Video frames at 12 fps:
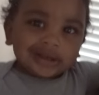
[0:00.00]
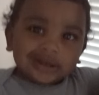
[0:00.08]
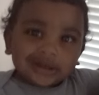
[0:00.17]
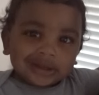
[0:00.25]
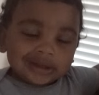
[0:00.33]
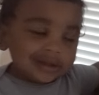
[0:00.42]
to
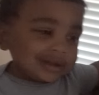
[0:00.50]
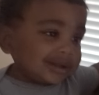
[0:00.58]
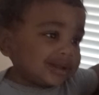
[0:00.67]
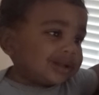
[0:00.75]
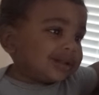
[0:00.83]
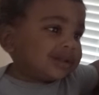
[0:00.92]
be with her so
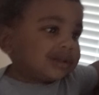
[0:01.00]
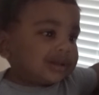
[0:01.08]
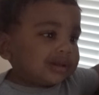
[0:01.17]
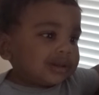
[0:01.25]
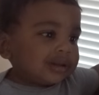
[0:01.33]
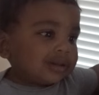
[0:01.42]
bad he
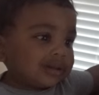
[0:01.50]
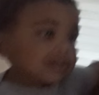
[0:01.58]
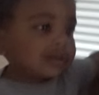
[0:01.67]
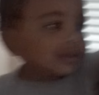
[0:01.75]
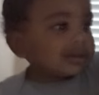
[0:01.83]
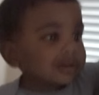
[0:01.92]
can't
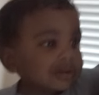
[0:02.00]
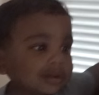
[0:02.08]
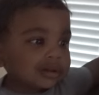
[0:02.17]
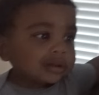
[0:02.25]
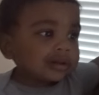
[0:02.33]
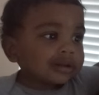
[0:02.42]
take it.
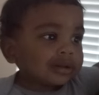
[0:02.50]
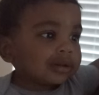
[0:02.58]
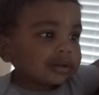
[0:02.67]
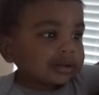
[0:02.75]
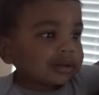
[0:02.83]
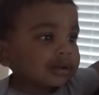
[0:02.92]

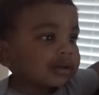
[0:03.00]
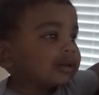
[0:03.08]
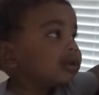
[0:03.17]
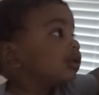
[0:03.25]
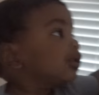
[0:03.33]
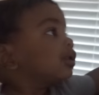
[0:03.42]
Oh, there
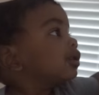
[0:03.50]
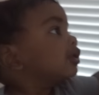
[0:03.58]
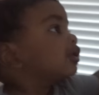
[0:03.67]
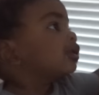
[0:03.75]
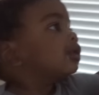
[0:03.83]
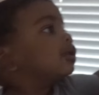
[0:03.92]

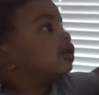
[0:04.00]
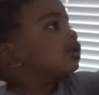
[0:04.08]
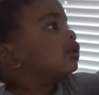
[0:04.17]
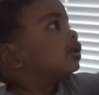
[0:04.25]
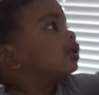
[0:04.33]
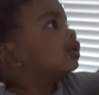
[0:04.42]
she
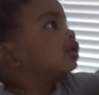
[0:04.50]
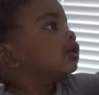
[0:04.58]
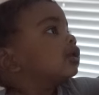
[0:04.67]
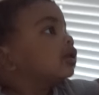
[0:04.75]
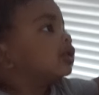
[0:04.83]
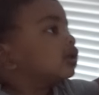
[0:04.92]
is! Give me
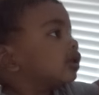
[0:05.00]
her.